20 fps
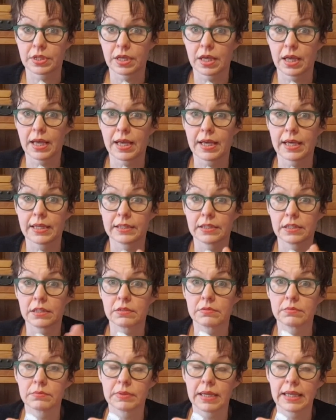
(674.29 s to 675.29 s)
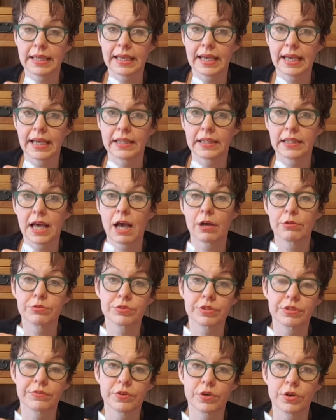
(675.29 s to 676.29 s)
And again, how
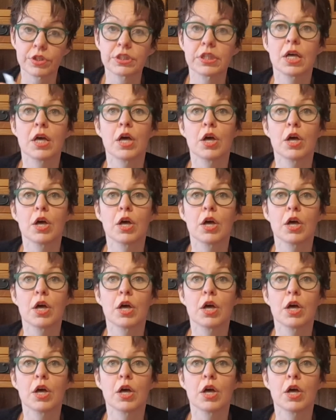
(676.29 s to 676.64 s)
to avoid?